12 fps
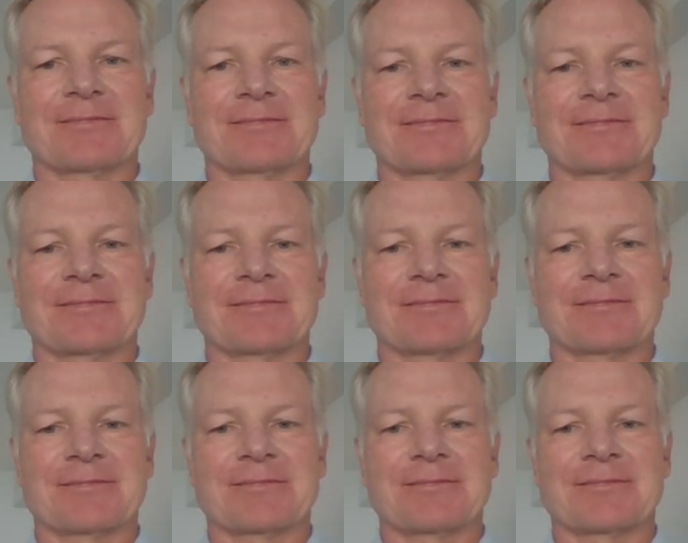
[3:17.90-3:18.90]

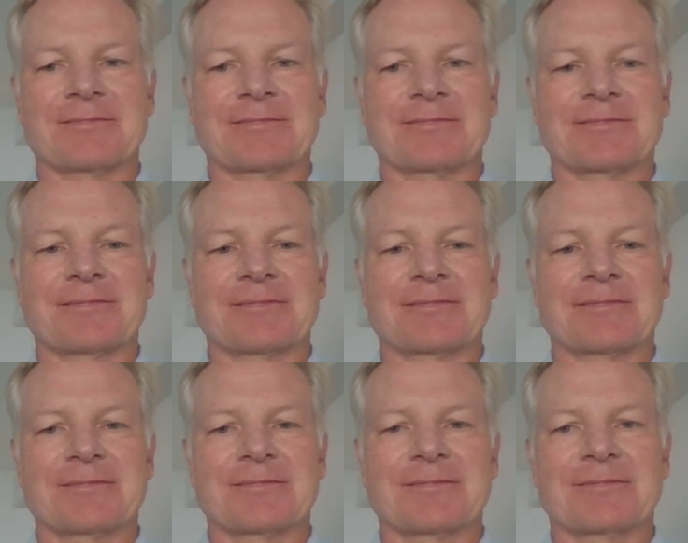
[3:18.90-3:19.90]

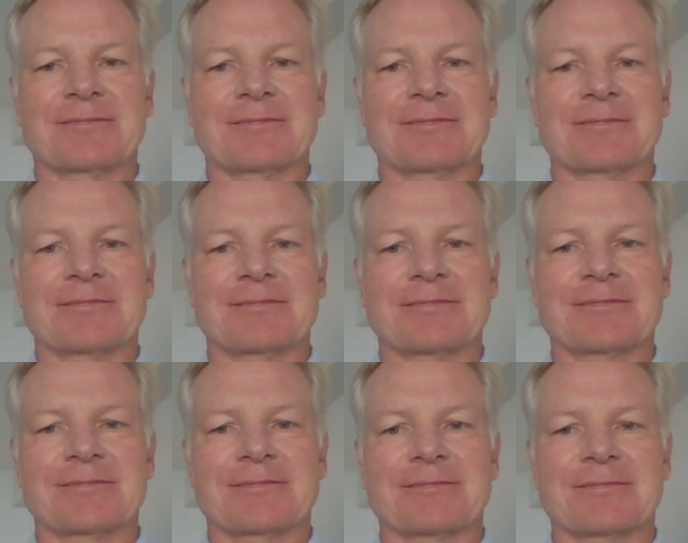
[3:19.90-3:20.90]

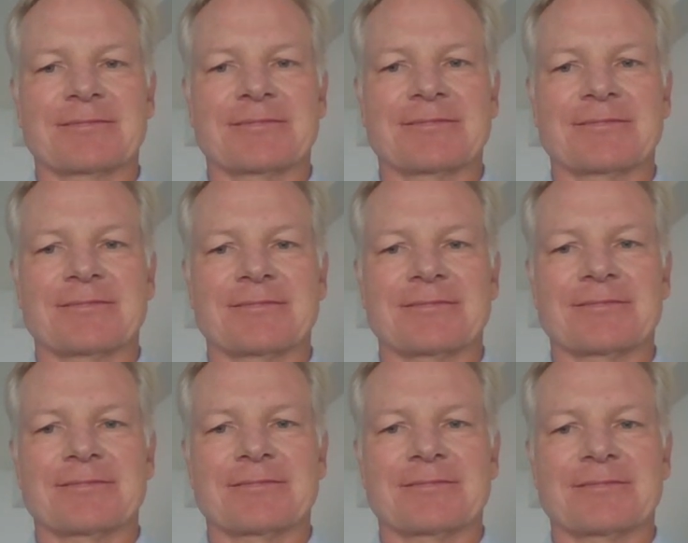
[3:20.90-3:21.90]

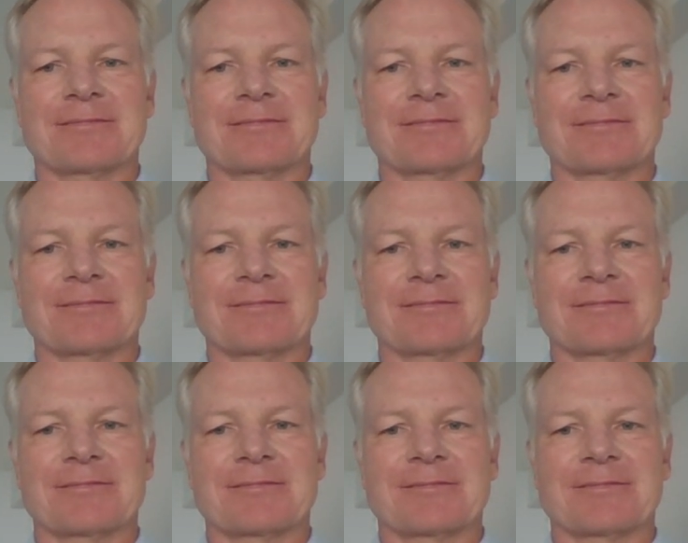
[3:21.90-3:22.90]

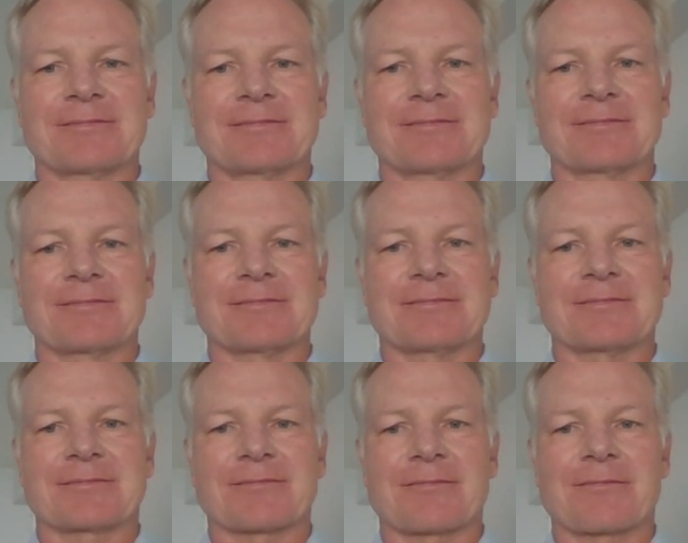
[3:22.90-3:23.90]

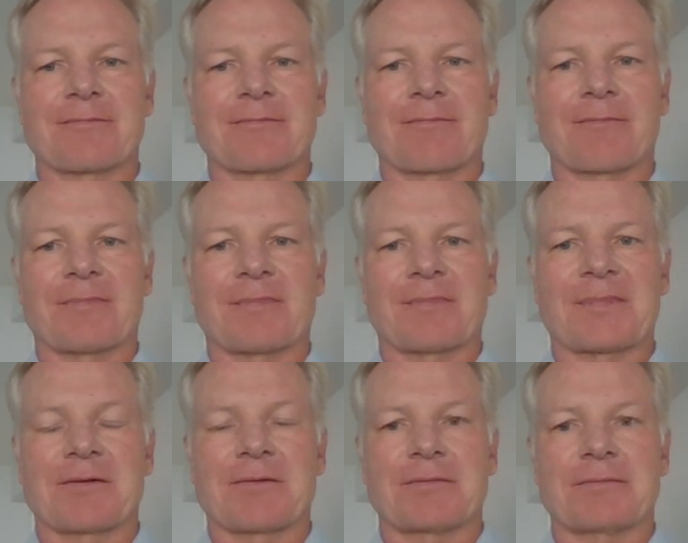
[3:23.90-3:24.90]

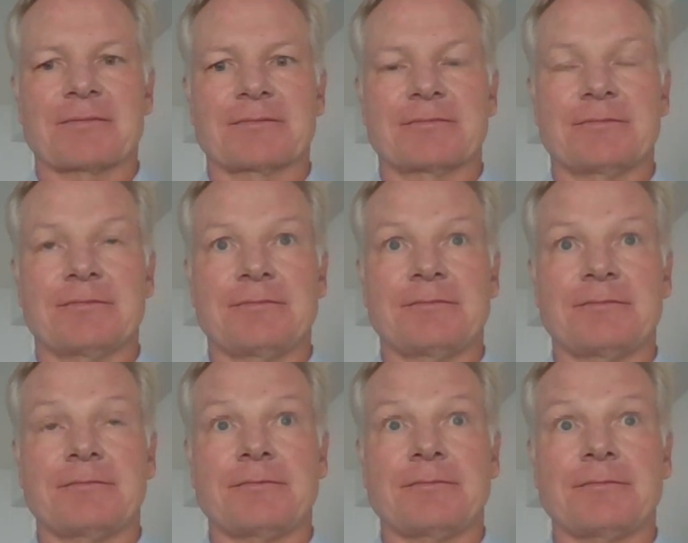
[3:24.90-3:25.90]
[no speech]